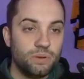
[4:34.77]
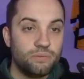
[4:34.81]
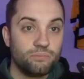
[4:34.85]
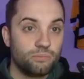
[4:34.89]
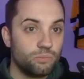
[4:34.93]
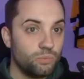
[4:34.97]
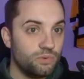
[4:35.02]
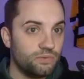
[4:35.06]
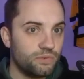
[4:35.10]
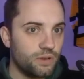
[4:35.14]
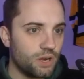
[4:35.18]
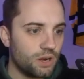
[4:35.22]

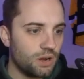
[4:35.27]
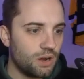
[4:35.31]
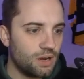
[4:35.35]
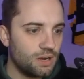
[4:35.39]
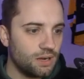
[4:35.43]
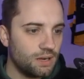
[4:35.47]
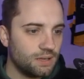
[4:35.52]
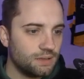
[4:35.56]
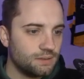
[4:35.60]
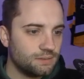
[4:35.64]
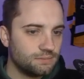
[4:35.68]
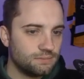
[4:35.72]
We've got a
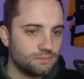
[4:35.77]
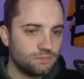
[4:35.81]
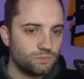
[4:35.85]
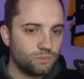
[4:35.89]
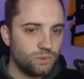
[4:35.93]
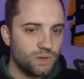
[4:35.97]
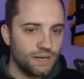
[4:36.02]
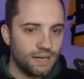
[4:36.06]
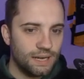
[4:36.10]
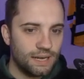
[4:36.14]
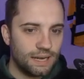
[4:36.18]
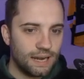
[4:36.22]
highlight.
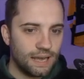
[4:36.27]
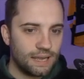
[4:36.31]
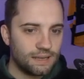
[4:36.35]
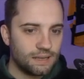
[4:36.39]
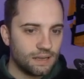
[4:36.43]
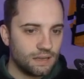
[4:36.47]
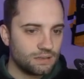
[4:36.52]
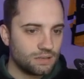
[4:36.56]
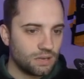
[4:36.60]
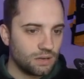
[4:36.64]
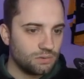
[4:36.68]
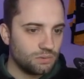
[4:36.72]
Really late.
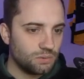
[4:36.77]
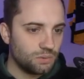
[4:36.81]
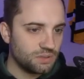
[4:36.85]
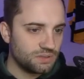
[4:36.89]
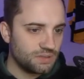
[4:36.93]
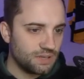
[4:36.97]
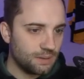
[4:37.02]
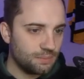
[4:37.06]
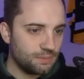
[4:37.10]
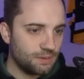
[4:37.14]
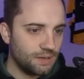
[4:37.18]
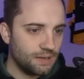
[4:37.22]
I don't know what's
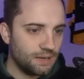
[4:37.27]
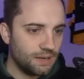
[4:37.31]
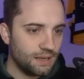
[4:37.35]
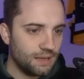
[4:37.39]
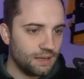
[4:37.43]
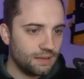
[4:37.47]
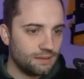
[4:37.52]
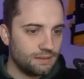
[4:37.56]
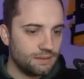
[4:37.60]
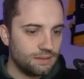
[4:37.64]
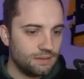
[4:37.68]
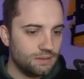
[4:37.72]
happening here.
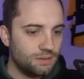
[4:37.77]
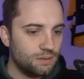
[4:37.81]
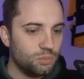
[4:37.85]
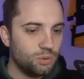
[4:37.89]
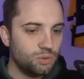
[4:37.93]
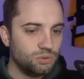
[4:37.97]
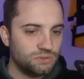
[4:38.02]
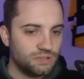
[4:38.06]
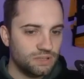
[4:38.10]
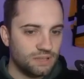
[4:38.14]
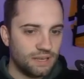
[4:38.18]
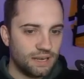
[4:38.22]
The
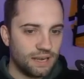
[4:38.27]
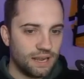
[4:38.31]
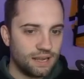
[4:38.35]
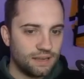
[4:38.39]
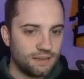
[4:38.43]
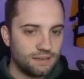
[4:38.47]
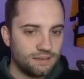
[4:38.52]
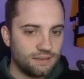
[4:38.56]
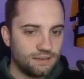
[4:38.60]
ball's in the net.